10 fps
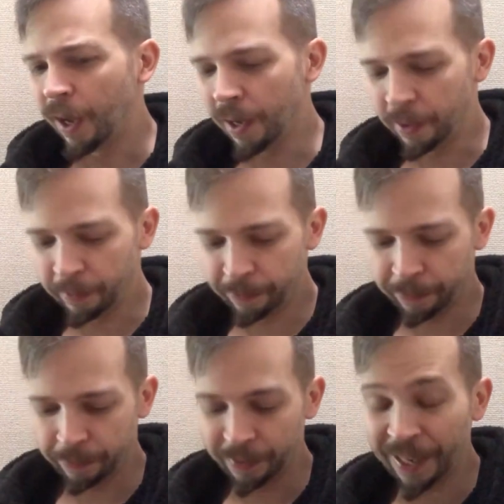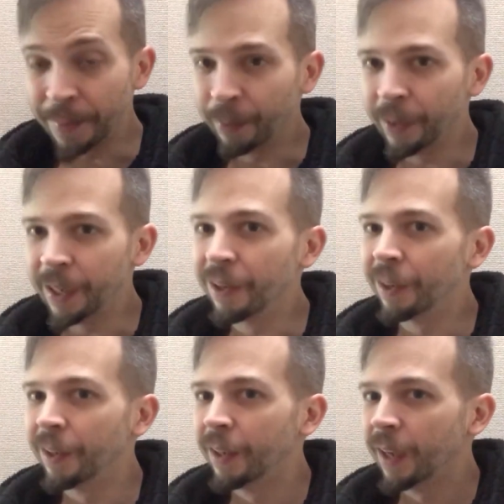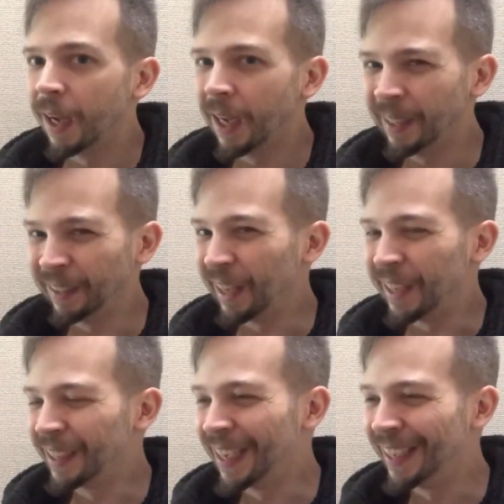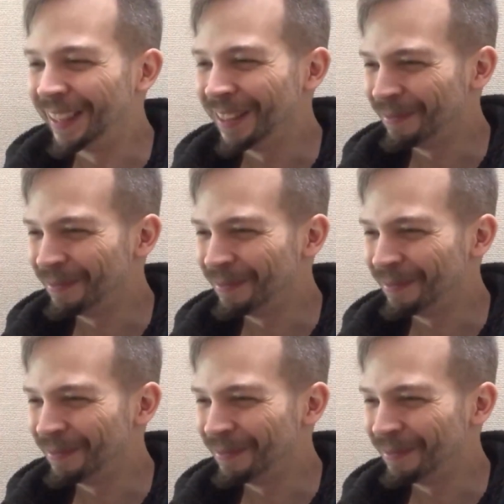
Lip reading: of Nightbreed on like